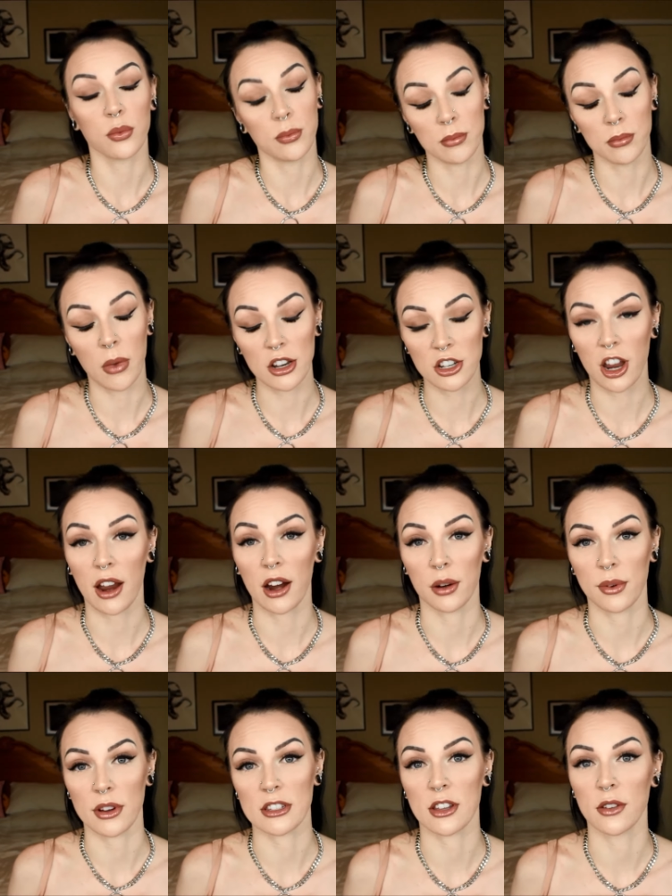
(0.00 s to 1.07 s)
much higher
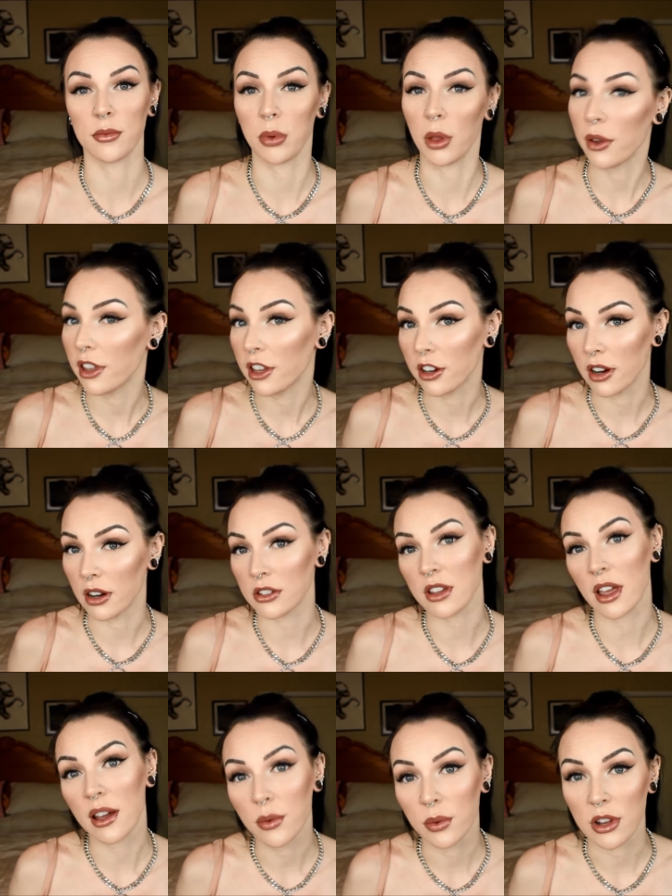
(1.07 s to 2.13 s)
risk of blowing your
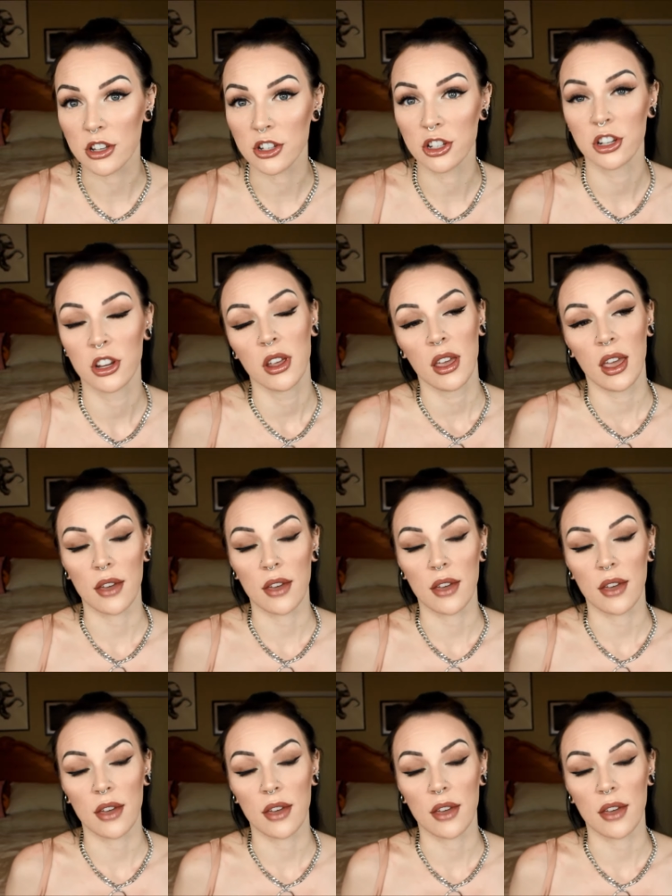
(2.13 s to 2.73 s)
ears out which